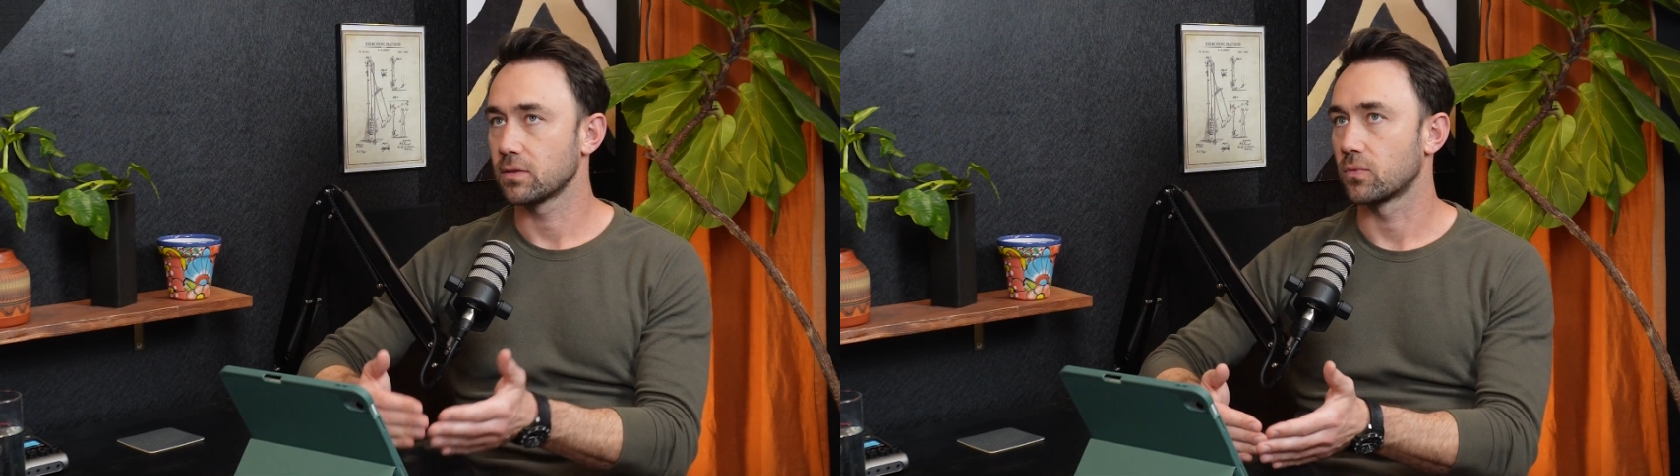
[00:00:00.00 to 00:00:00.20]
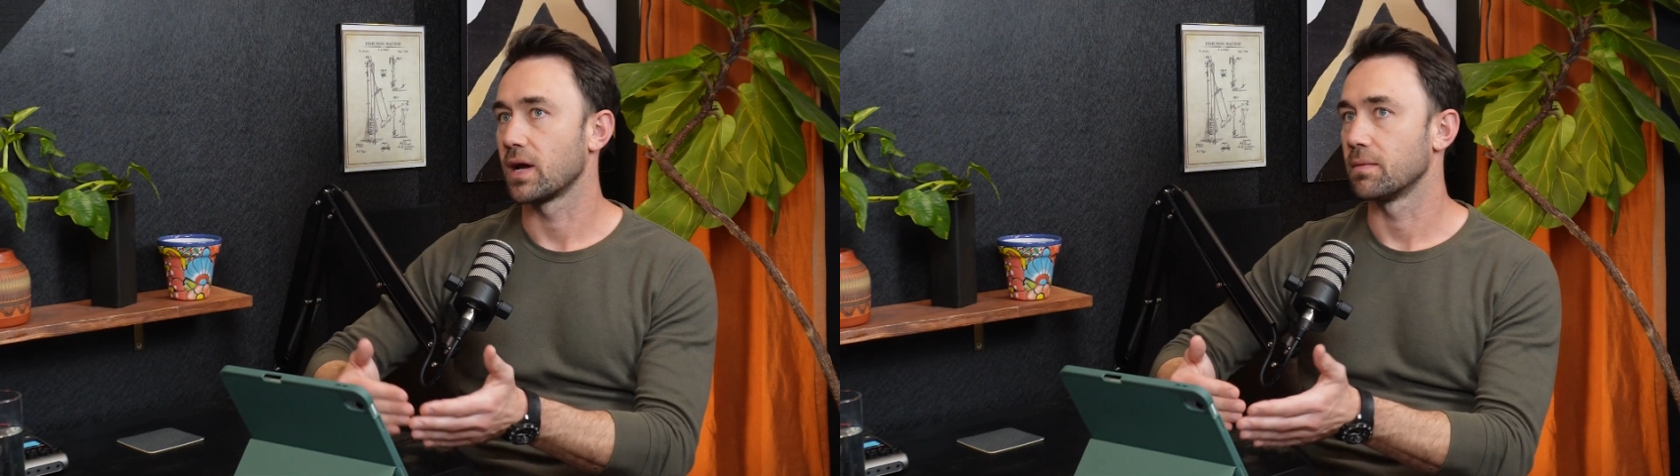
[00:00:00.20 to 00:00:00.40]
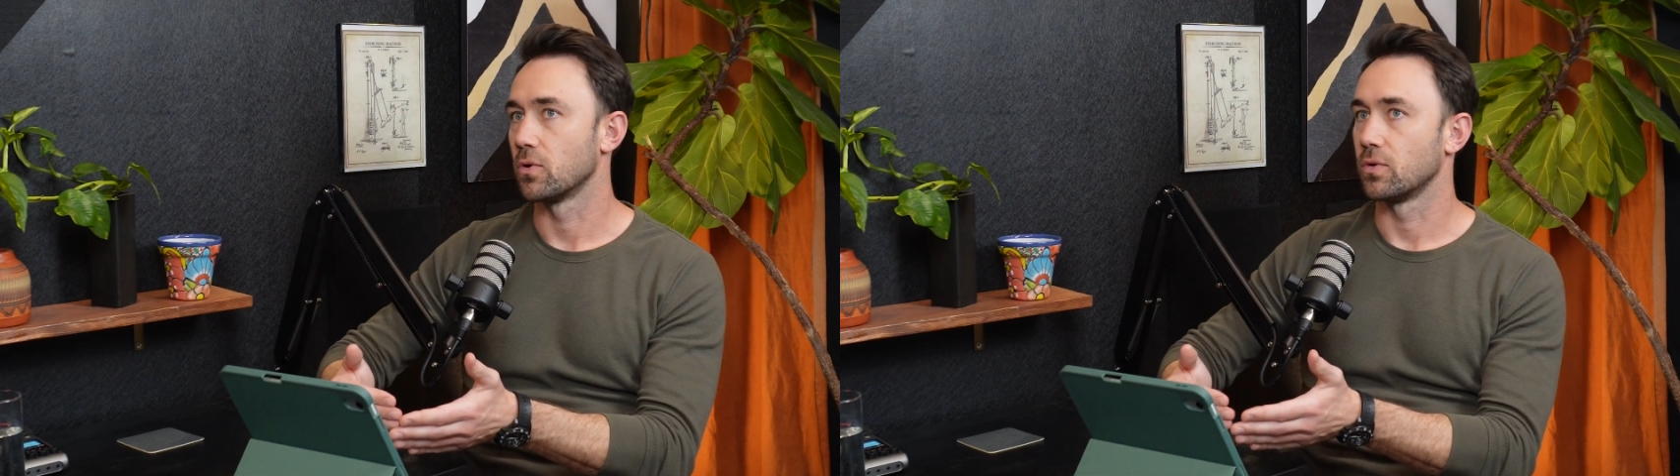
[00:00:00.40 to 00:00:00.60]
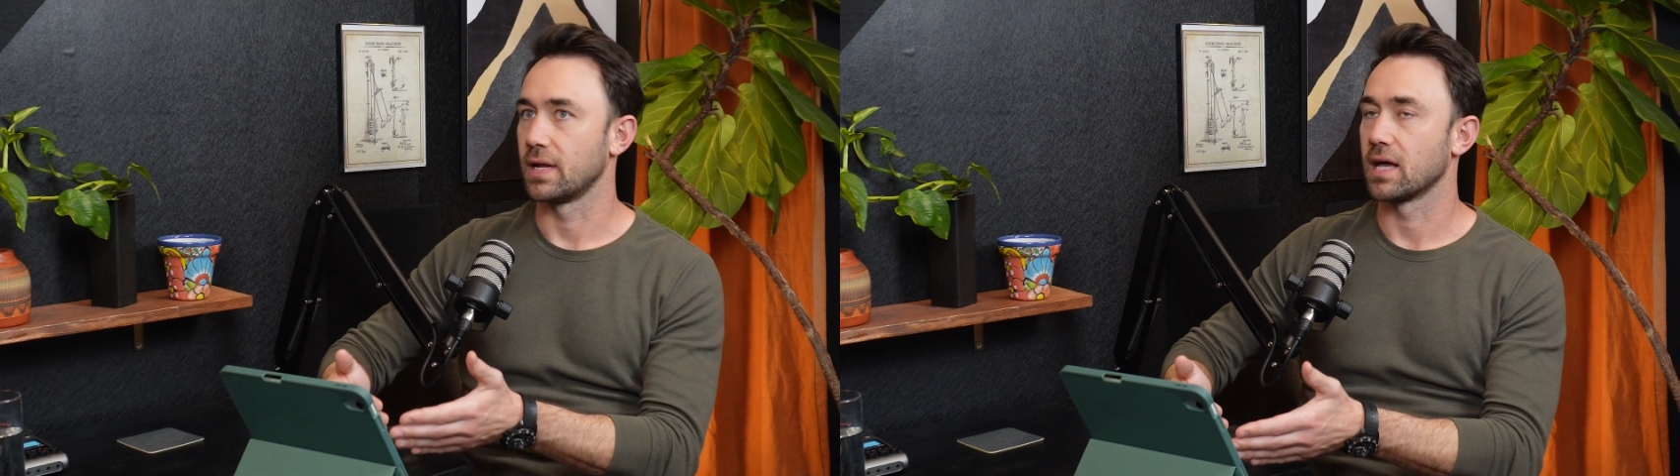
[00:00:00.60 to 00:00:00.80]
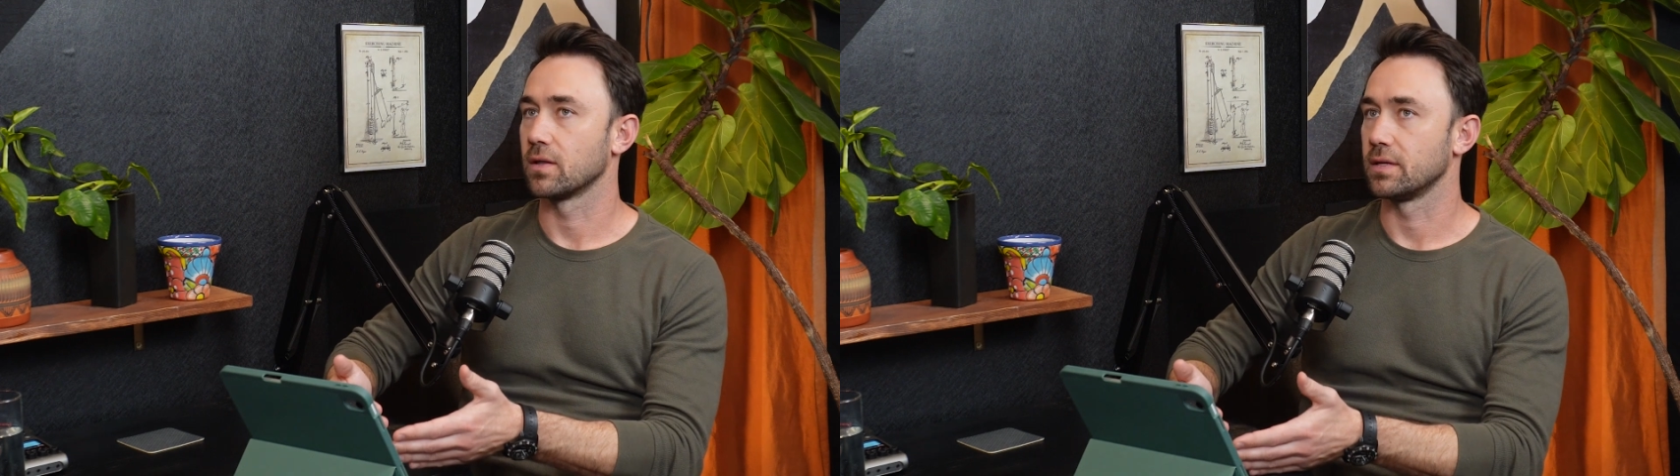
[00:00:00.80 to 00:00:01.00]
the right
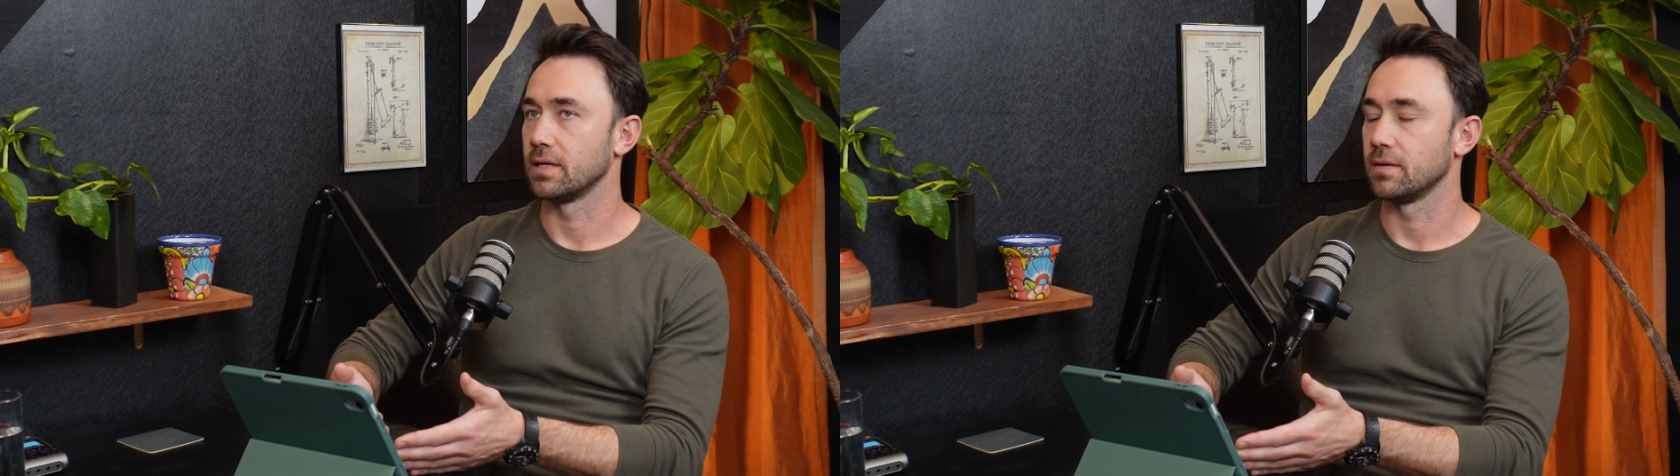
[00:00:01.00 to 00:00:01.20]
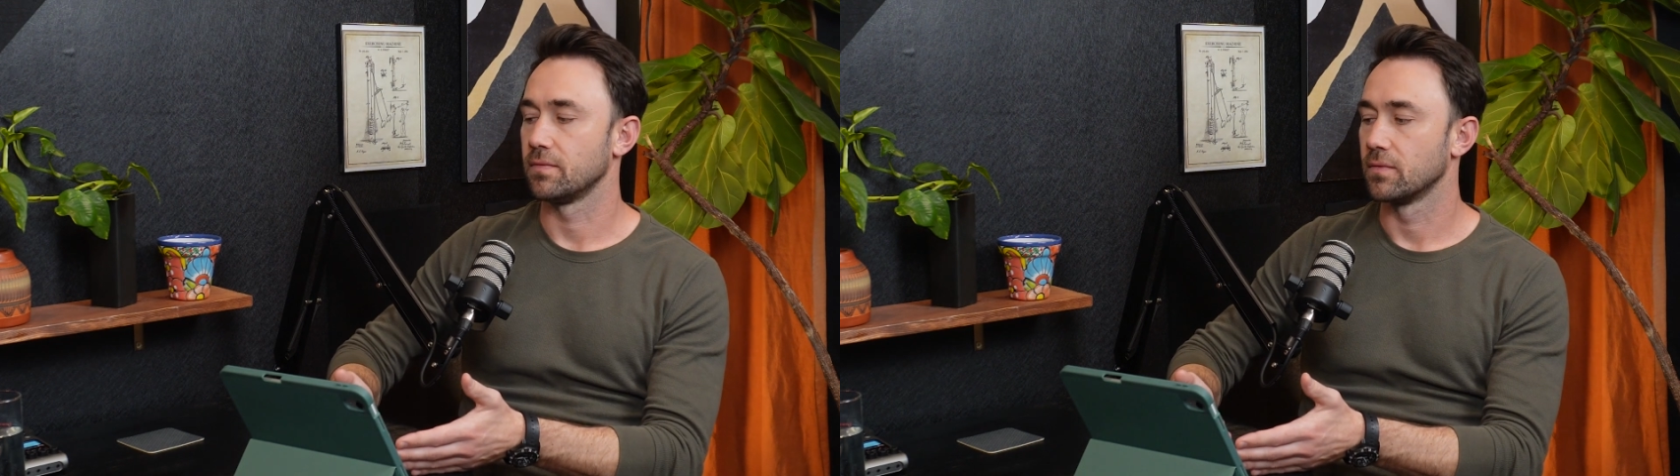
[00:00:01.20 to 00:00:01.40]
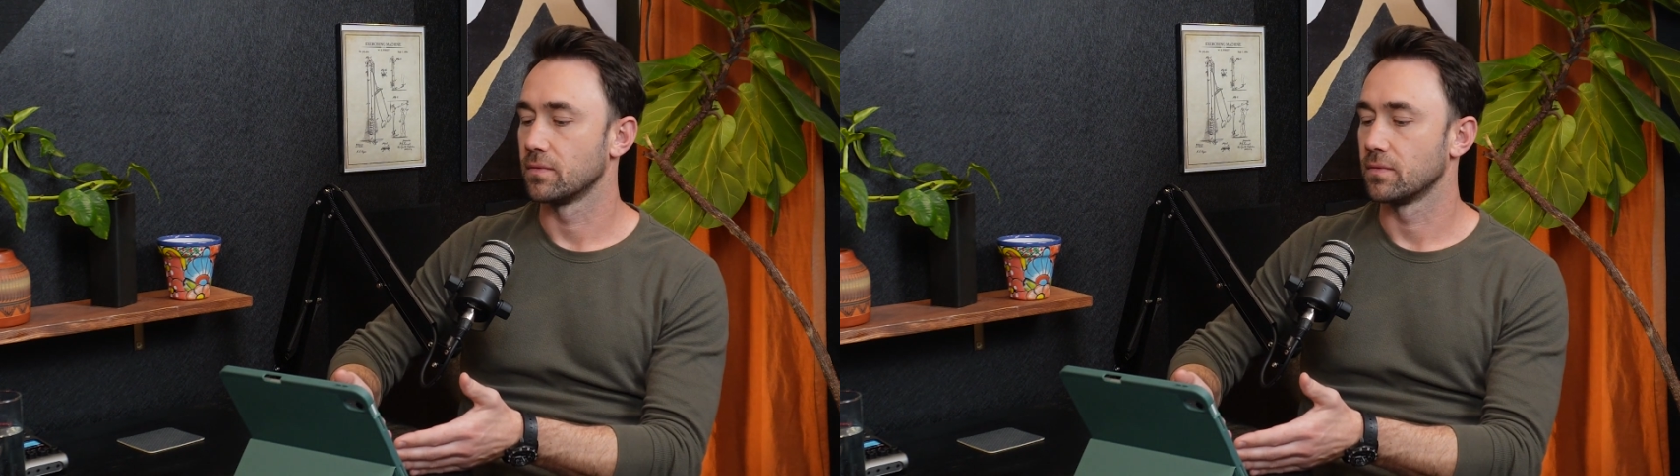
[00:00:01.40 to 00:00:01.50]
modality